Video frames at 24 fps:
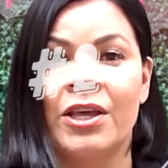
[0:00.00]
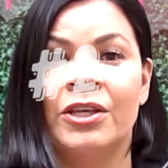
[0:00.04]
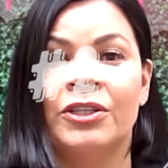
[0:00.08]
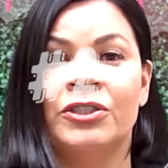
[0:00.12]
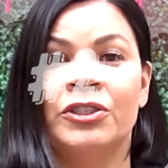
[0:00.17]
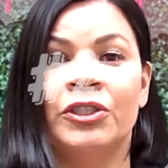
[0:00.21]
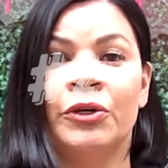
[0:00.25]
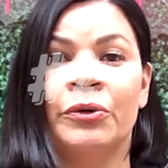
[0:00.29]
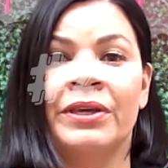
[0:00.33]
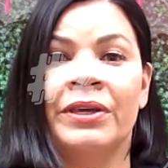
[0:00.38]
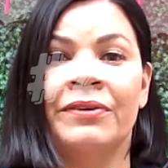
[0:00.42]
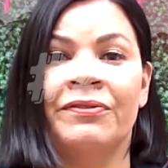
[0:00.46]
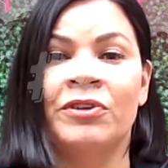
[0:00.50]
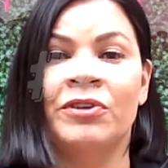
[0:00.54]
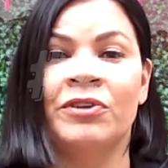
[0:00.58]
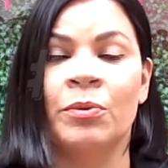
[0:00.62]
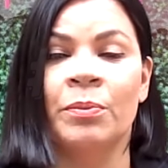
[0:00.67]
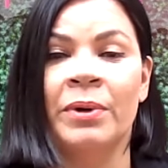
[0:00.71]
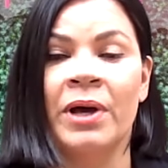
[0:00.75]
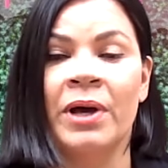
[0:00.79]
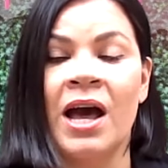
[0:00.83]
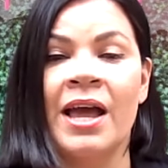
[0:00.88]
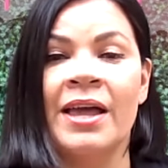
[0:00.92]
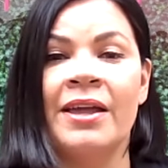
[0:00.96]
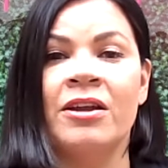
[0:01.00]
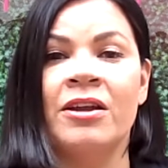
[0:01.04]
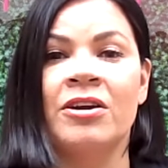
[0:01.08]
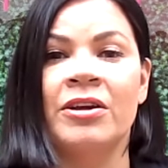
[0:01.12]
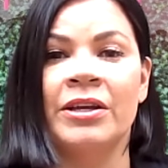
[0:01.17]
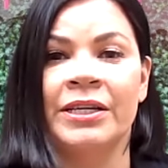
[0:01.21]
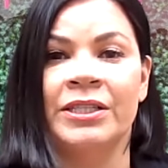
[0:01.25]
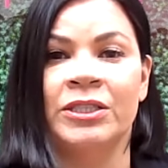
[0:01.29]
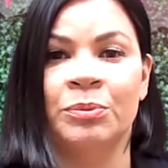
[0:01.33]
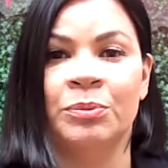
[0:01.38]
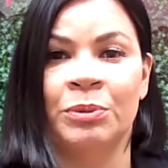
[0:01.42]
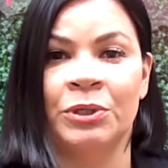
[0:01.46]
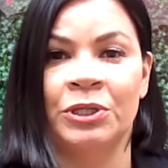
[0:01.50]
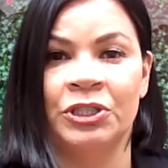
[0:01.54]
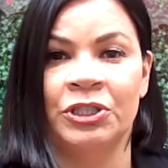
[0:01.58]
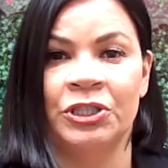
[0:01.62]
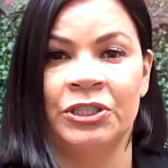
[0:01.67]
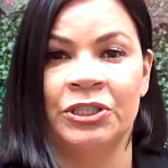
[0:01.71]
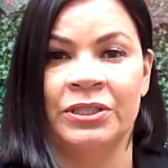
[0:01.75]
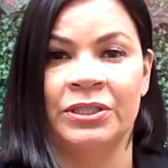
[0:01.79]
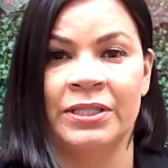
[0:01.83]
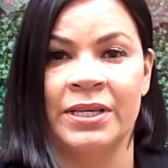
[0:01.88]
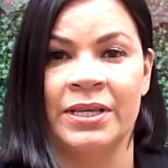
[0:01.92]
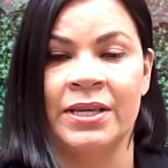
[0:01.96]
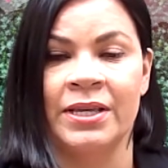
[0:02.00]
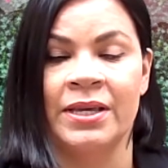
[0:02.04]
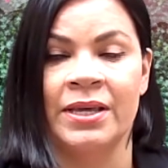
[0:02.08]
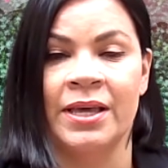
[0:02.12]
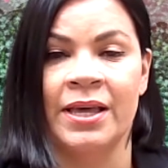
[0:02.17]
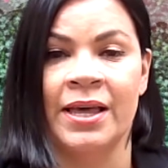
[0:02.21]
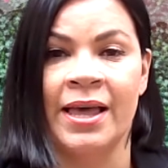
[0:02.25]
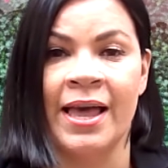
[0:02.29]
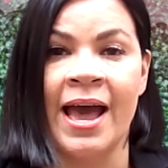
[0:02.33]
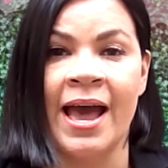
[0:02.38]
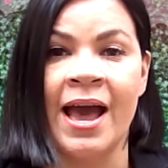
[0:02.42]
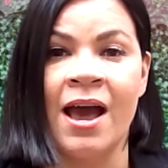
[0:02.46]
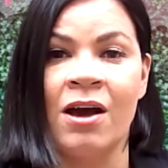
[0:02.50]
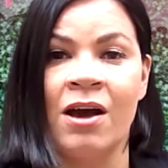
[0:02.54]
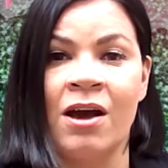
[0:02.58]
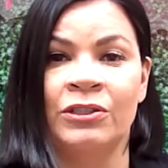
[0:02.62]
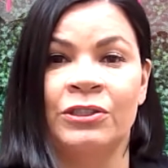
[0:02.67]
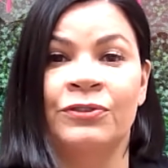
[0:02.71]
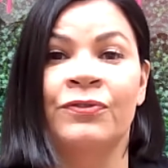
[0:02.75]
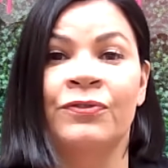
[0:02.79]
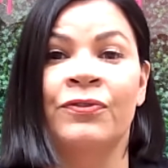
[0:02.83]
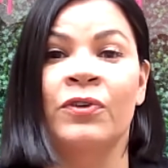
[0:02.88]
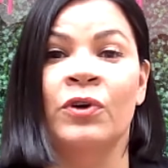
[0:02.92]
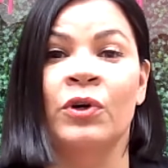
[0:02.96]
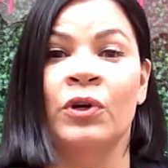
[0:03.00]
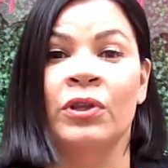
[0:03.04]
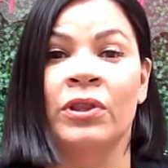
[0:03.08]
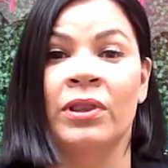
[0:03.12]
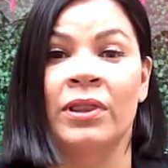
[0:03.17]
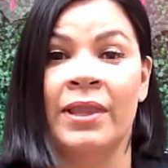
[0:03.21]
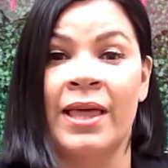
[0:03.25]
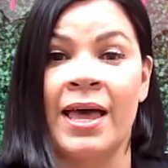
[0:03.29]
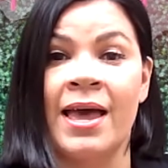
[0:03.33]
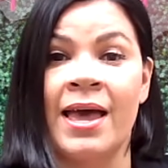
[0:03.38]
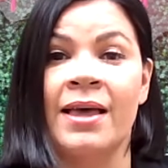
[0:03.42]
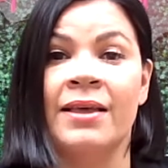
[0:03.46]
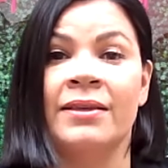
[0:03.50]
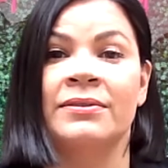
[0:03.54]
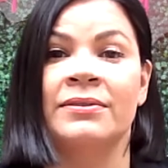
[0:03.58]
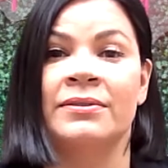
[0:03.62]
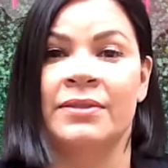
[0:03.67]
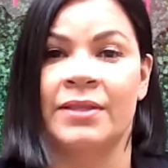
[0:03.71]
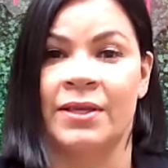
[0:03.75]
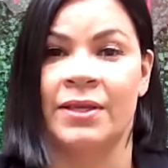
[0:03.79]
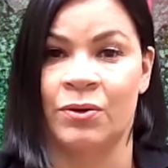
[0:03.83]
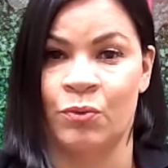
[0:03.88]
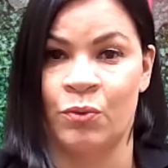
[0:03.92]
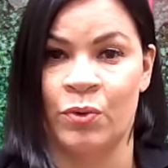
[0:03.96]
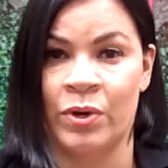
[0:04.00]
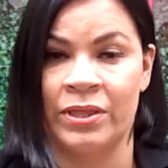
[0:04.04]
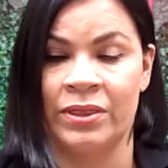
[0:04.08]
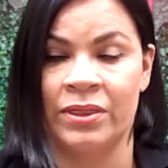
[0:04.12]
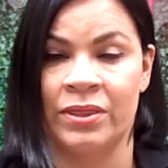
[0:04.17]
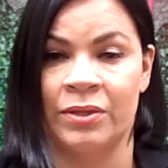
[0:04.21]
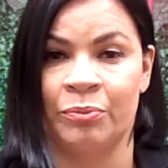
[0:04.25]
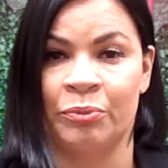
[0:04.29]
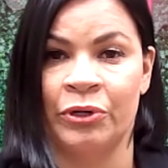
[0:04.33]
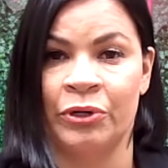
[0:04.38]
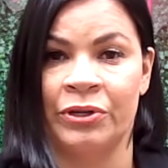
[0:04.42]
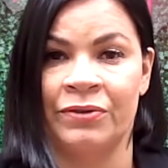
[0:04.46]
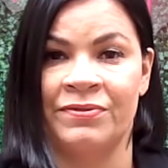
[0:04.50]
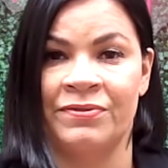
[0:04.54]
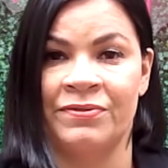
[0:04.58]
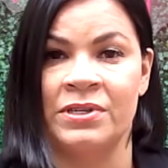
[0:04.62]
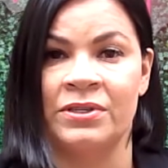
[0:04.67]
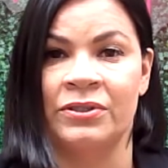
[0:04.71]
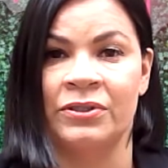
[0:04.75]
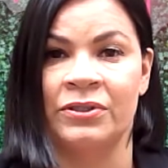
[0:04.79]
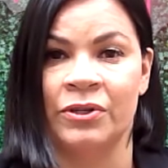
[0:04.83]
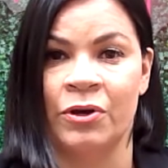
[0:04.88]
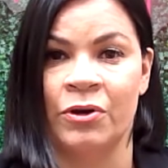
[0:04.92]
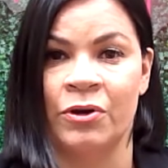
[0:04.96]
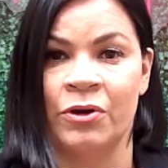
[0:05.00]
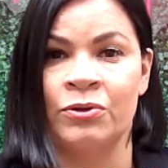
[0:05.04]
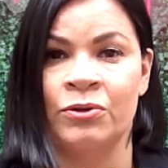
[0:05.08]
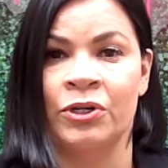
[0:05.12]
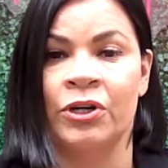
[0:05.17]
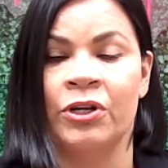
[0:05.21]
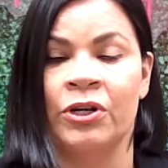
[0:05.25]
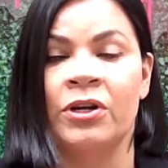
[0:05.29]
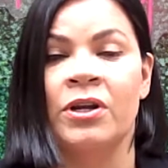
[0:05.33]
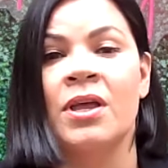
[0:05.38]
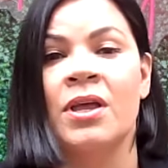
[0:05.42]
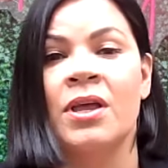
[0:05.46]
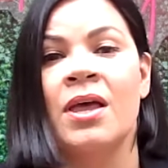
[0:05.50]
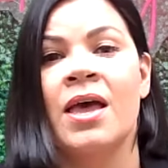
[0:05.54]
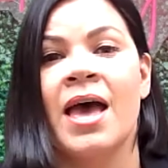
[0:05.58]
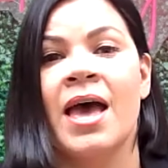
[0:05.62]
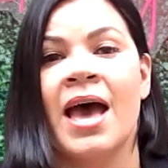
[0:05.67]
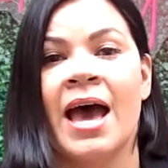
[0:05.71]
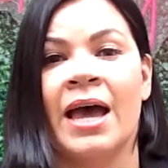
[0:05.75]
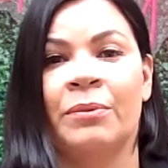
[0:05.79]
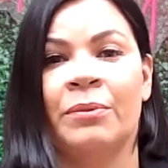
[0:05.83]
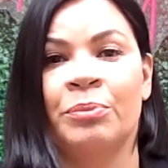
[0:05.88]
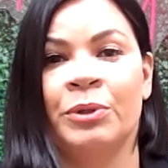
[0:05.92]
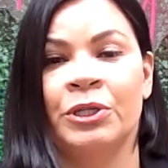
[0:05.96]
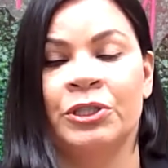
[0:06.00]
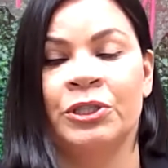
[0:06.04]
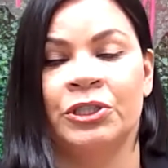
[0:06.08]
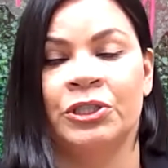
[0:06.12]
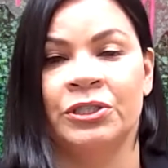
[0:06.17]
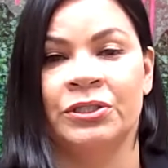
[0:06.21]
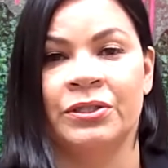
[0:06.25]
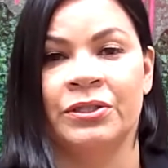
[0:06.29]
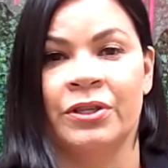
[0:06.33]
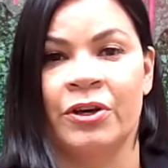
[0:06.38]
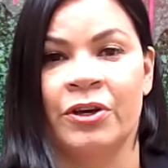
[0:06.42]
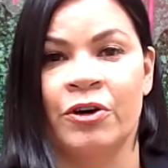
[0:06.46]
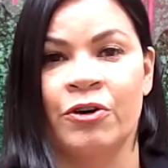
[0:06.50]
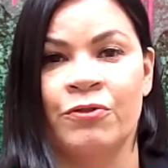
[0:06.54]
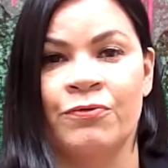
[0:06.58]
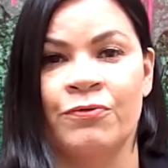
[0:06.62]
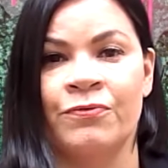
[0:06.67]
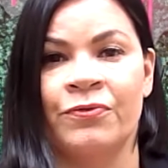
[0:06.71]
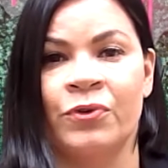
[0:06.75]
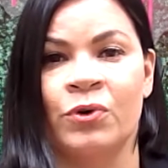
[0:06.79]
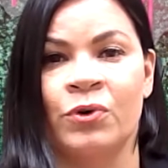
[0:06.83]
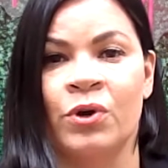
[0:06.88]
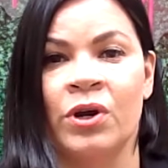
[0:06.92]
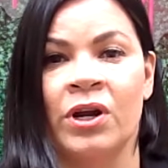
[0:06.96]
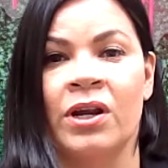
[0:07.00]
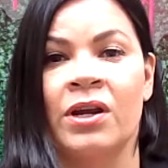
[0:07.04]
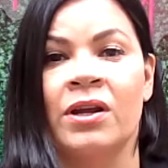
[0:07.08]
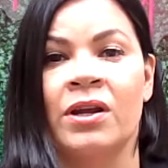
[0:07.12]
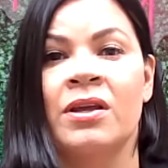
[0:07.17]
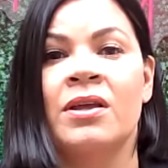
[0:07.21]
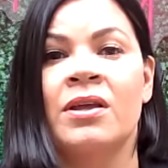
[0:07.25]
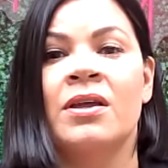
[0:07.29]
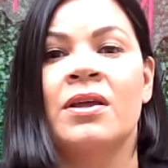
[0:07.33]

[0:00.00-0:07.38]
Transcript: So if your buyer is purchasing a house for less than what the previous owner had purchased the home for,